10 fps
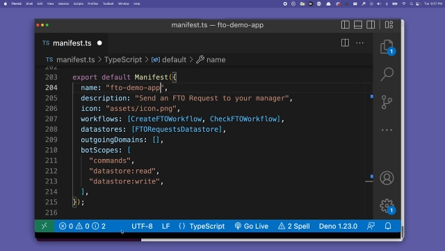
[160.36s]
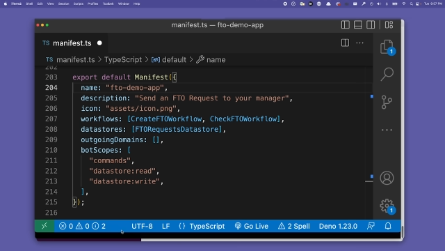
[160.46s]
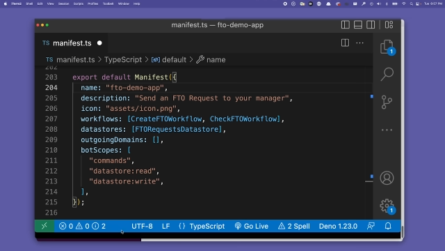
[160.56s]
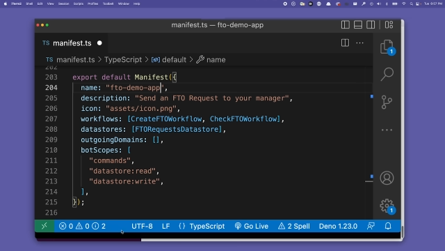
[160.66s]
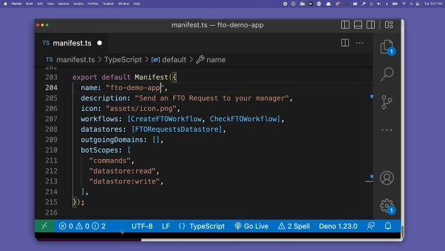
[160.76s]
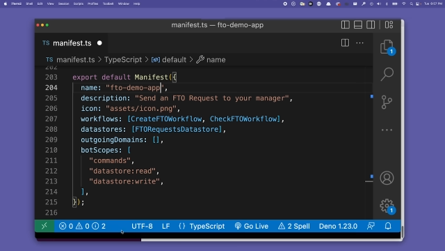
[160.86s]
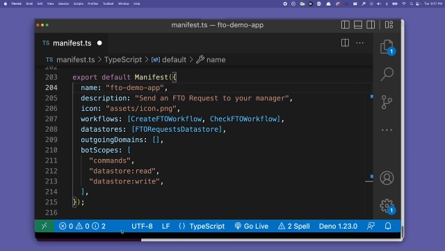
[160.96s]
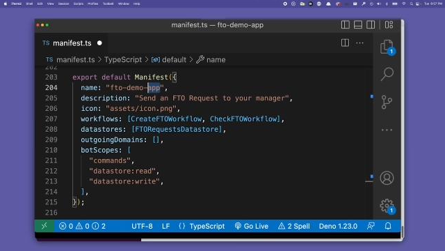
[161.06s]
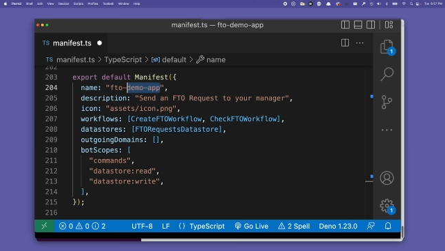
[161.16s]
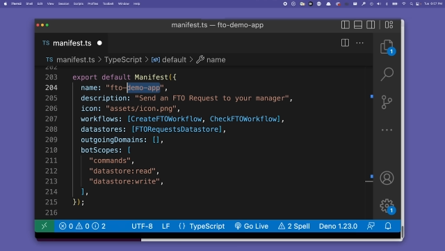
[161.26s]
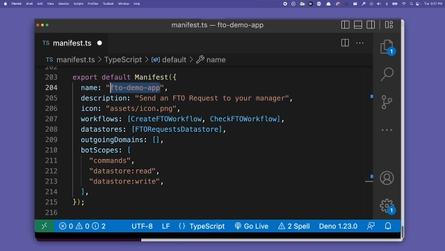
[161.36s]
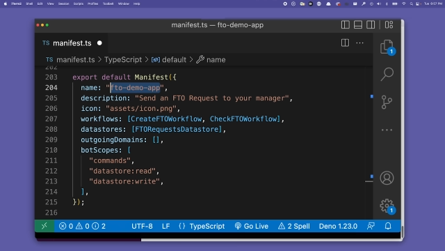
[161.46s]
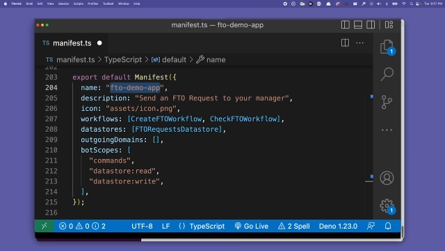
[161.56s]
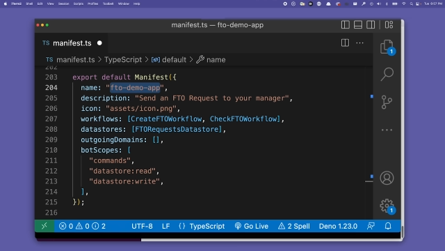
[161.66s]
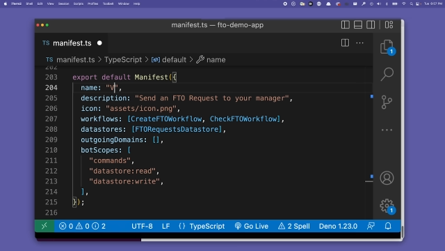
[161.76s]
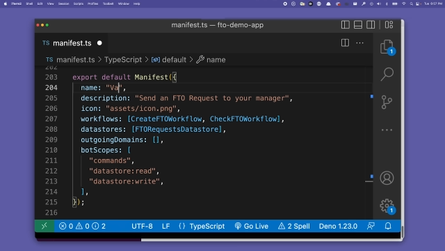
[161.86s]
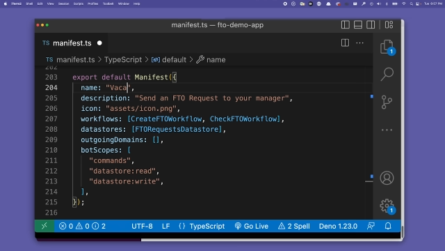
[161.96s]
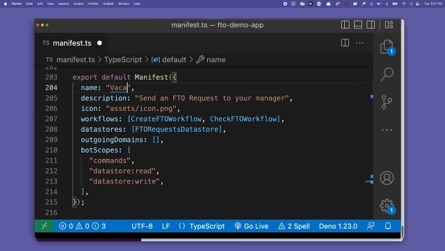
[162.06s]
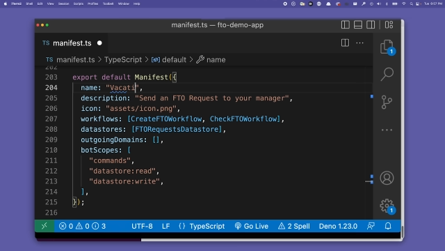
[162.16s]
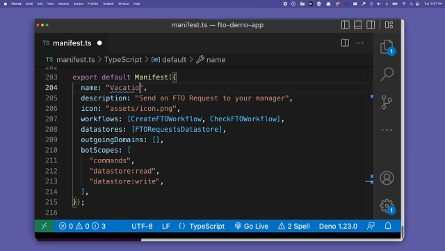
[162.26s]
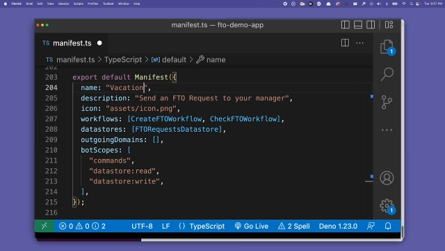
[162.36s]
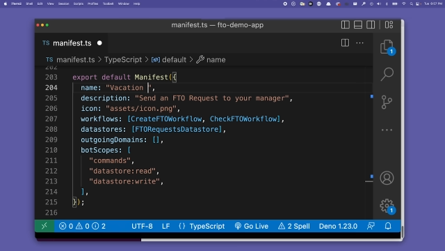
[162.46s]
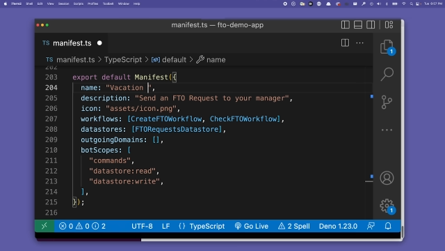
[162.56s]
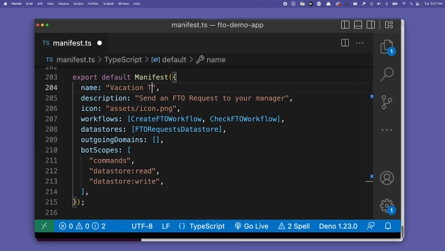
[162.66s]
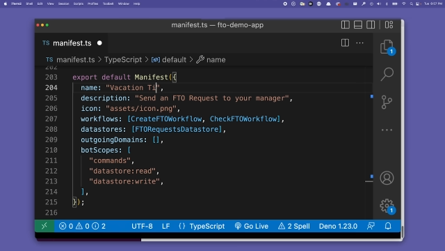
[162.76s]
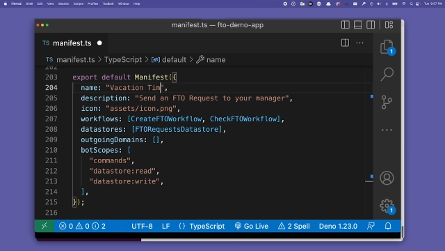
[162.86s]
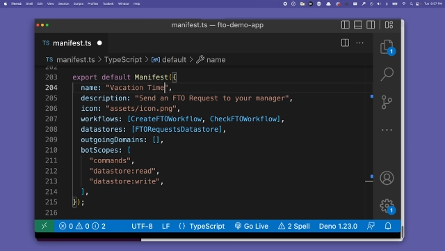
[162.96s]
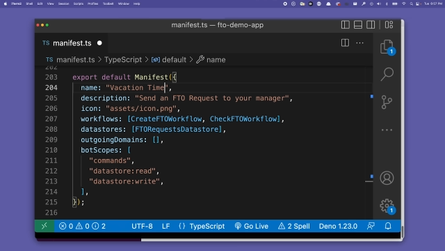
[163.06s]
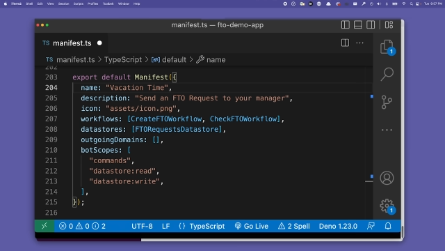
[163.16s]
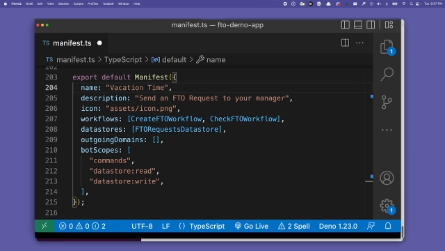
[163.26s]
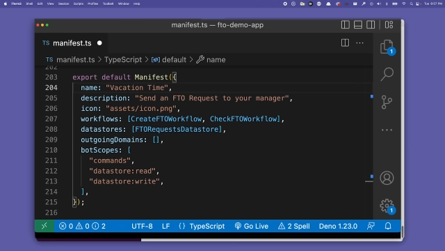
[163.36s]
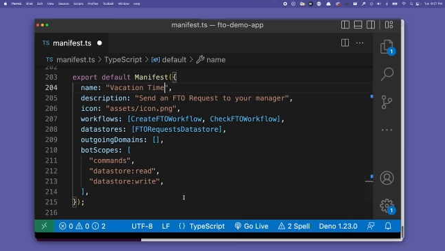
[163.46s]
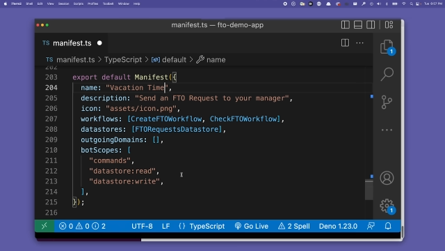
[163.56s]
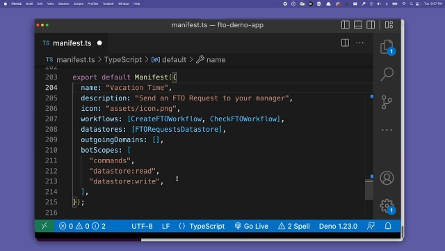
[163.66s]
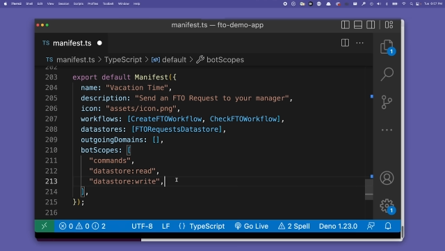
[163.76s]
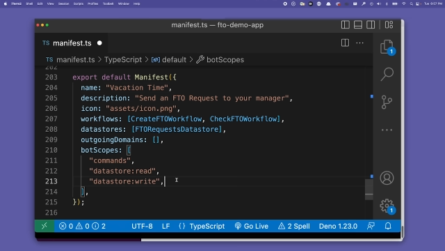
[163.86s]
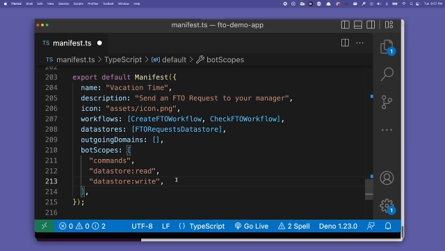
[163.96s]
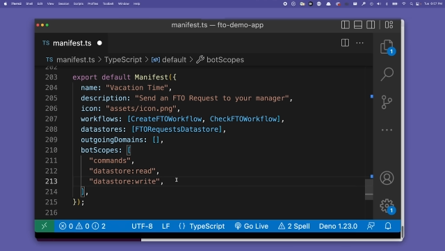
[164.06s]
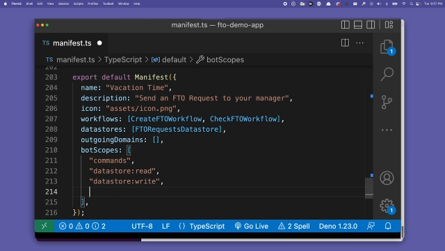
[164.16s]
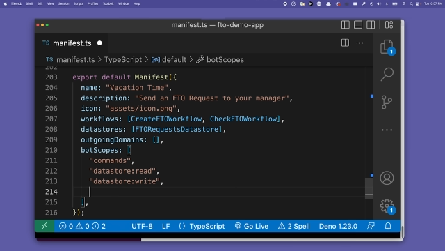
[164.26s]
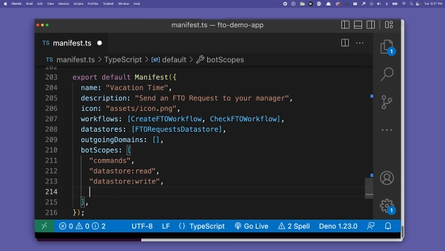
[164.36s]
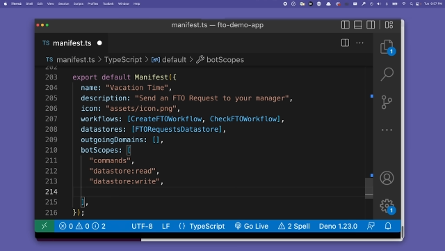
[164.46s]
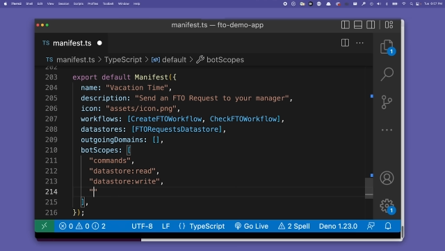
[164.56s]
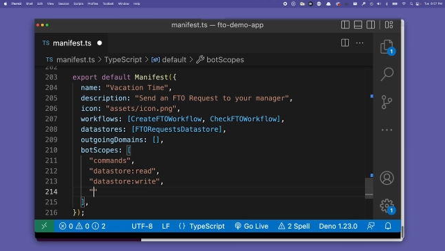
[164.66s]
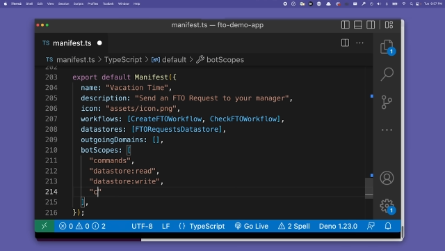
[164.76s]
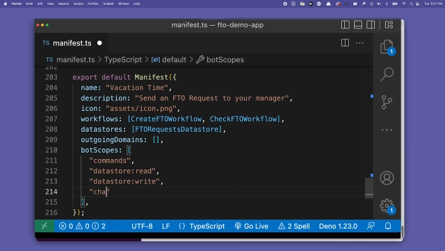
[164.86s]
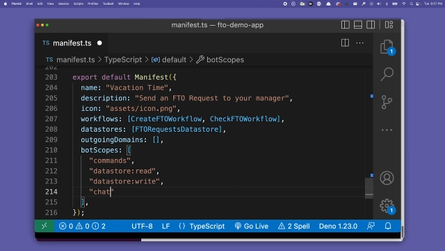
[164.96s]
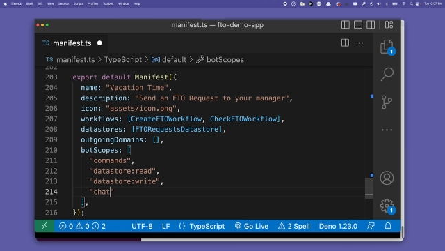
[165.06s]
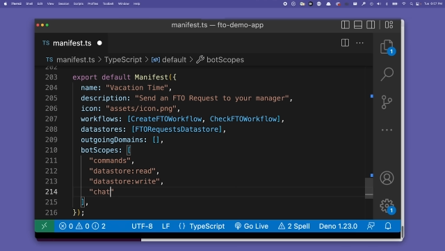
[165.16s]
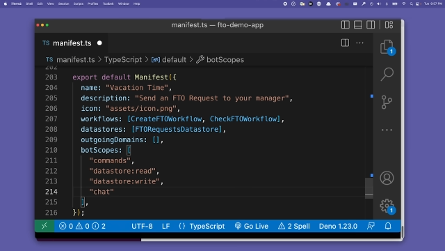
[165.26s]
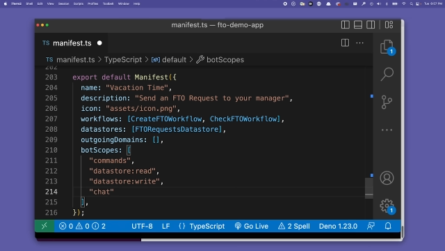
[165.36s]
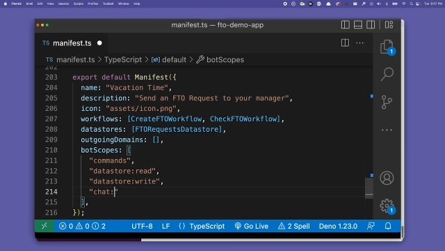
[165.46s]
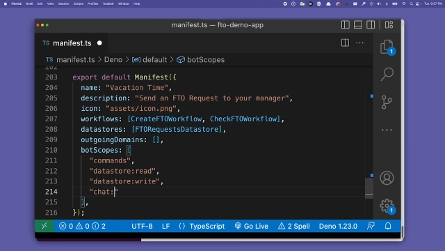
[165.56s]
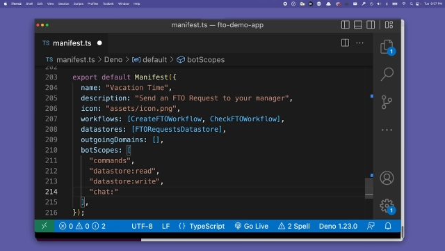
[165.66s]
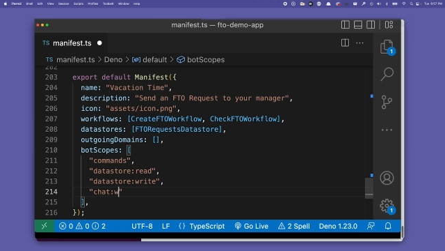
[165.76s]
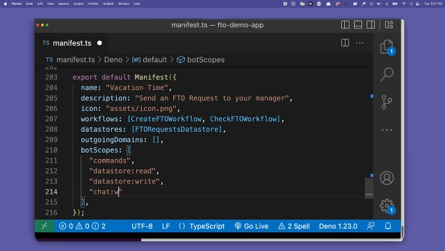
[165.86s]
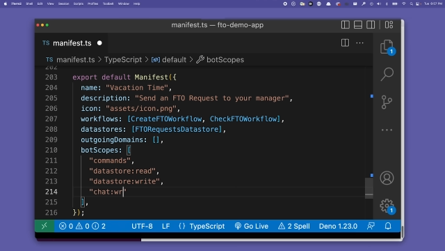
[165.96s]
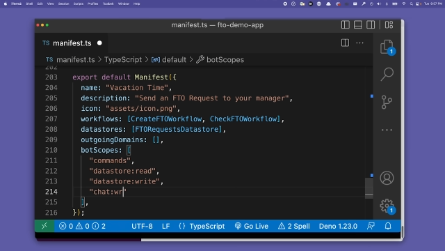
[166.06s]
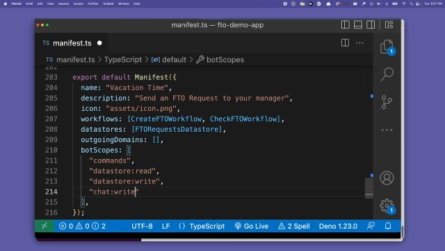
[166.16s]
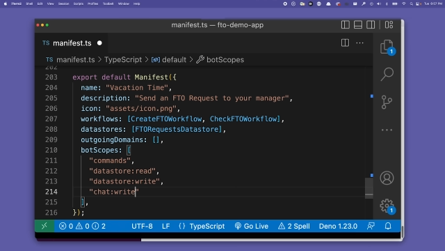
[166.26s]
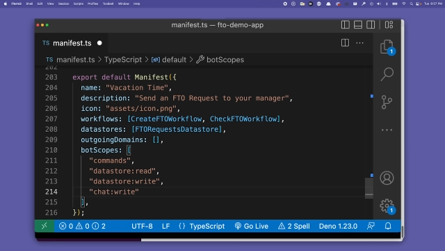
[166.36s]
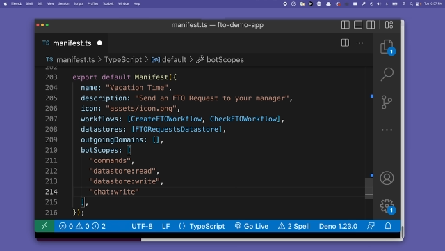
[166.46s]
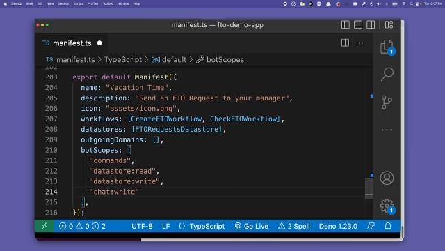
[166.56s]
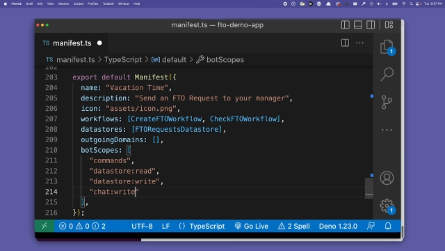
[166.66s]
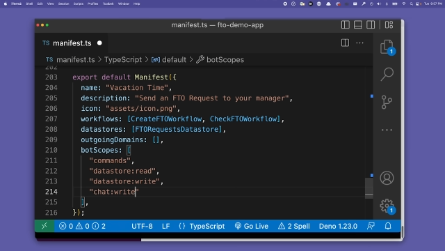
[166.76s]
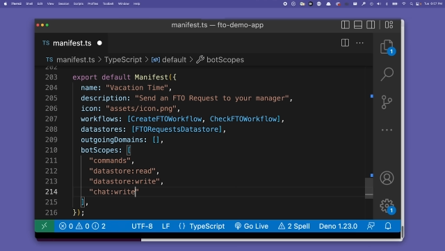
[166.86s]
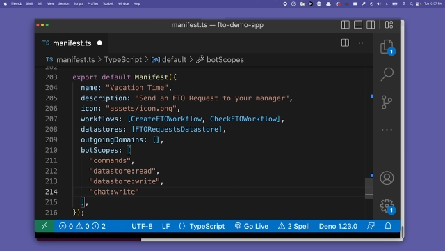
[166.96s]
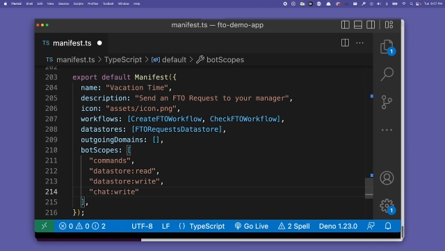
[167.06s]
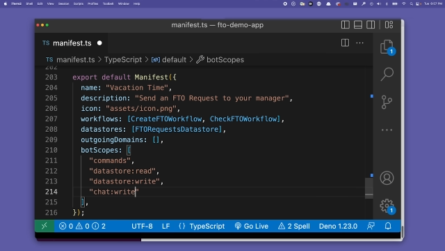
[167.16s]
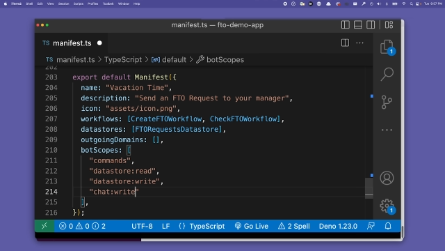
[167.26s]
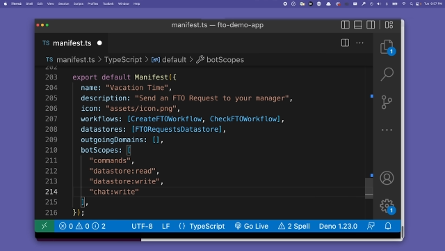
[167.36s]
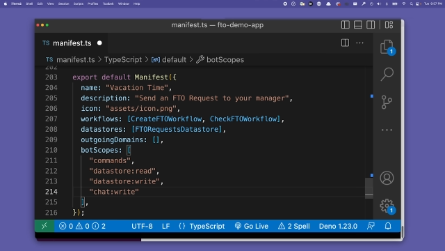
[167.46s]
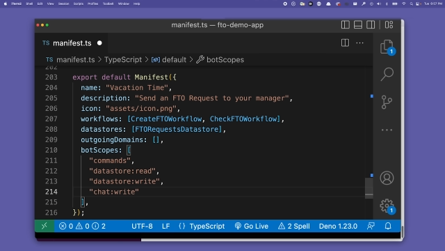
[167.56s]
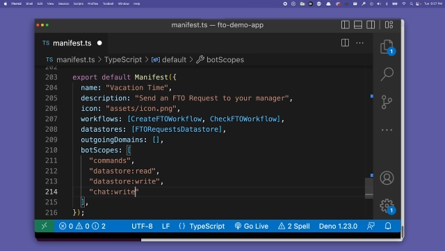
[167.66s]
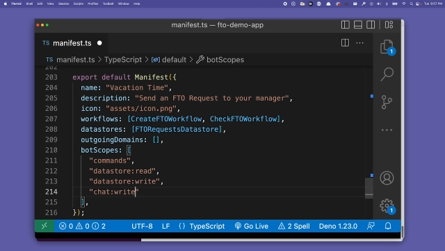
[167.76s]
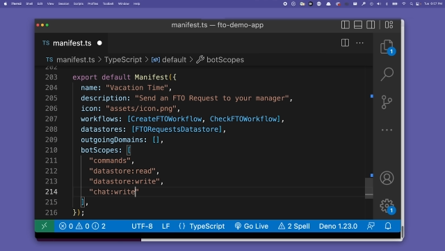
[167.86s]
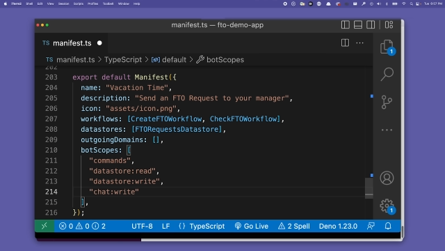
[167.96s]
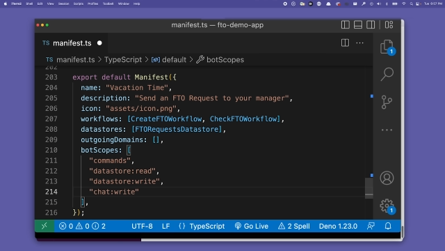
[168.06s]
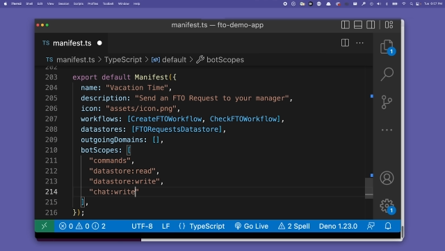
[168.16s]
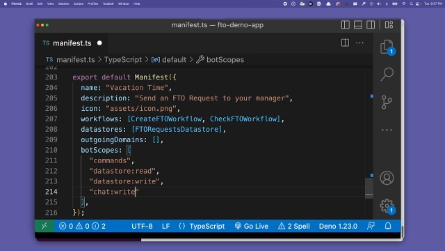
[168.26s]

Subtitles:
No face is visible, so there are no lips to read.